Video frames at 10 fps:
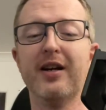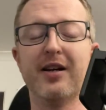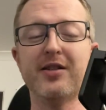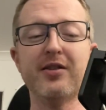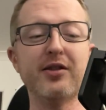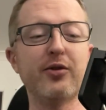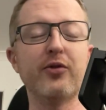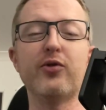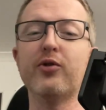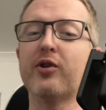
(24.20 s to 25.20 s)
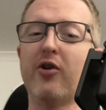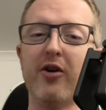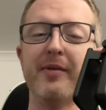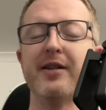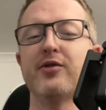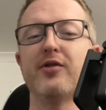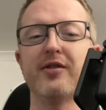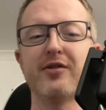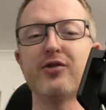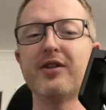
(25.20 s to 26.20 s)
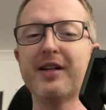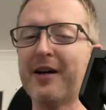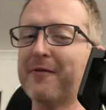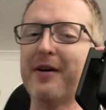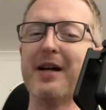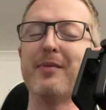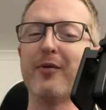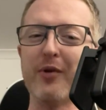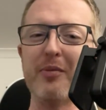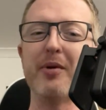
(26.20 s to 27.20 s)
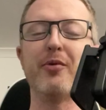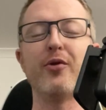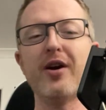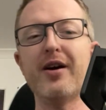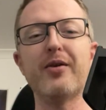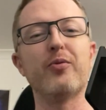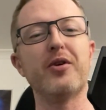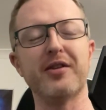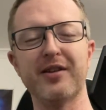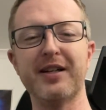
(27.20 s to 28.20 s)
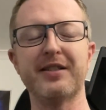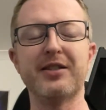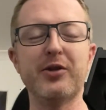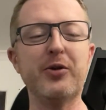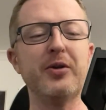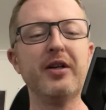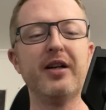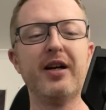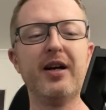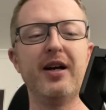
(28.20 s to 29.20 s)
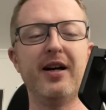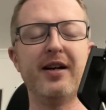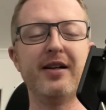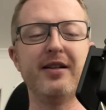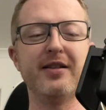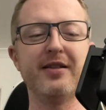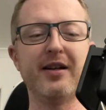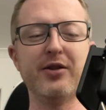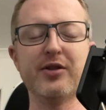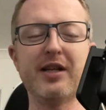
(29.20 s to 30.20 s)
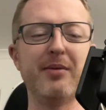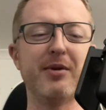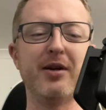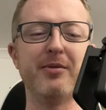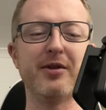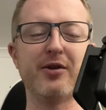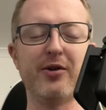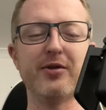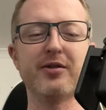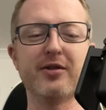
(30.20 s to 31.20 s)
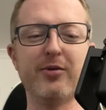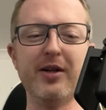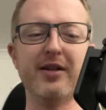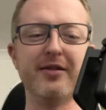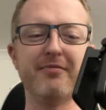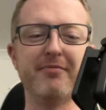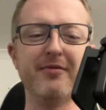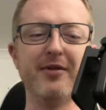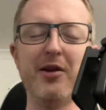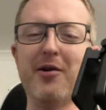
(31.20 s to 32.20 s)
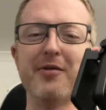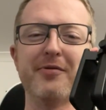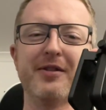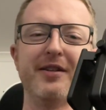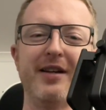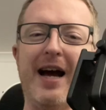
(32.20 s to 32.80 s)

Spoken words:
I started going through the comments, sort of trying to get a vibe of where people were at and what they'd like to know. And I just kept coming across quite a lot of kind of